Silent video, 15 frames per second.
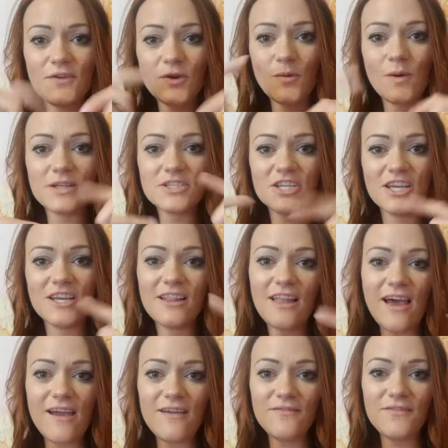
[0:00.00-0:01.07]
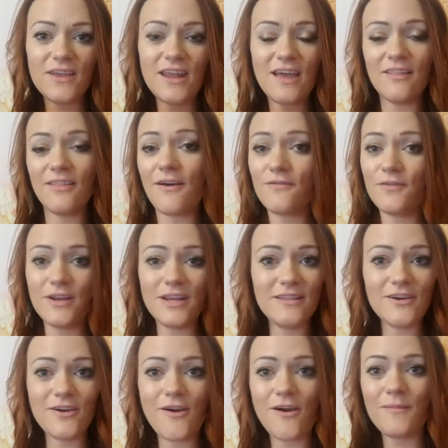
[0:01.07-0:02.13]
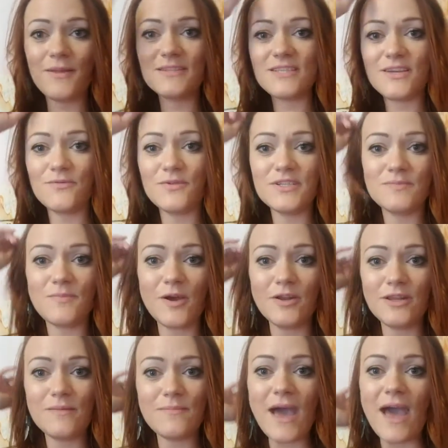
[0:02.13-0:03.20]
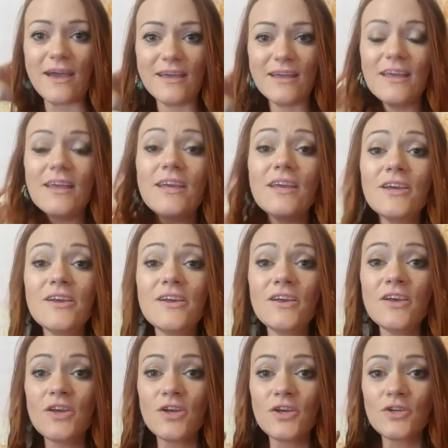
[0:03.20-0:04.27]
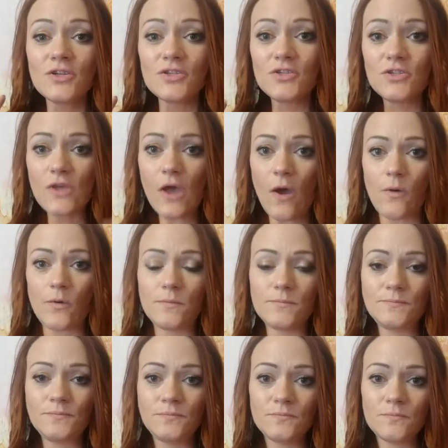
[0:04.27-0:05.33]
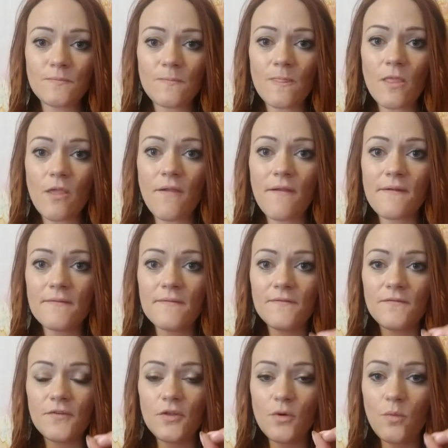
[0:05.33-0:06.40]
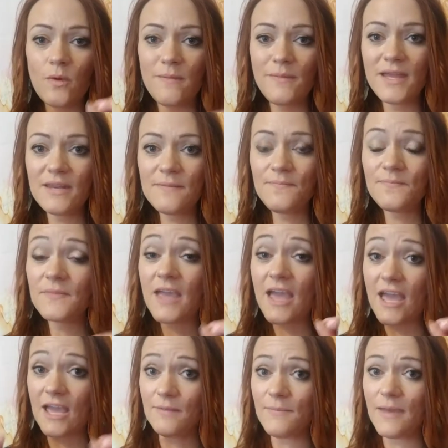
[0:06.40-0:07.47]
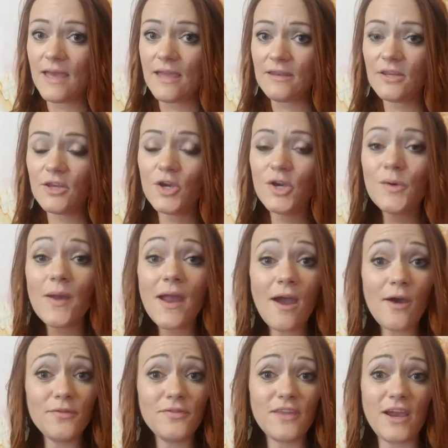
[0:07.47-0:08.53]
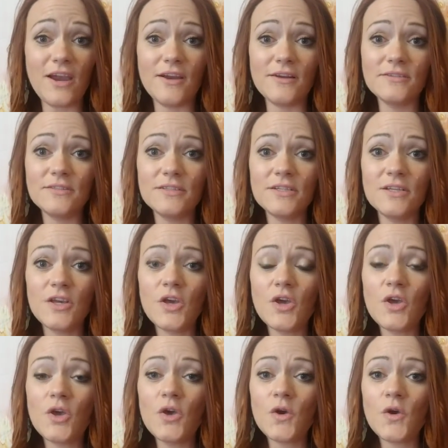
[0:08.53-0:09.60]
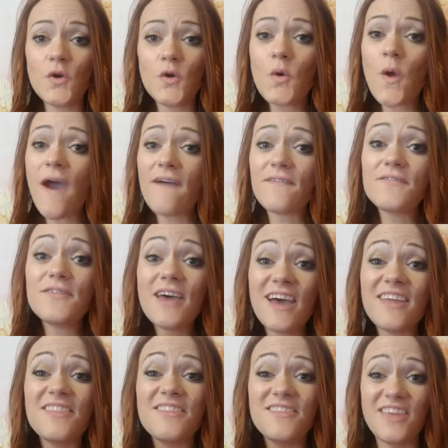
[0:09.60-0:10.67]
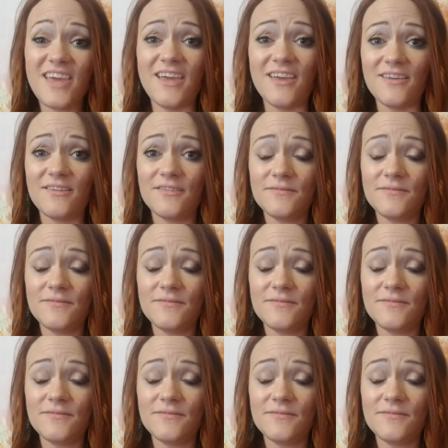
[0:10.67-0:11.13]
you're watching it live, and I love reading the comments and responding back. So, for the women and men who are out there who have that thing,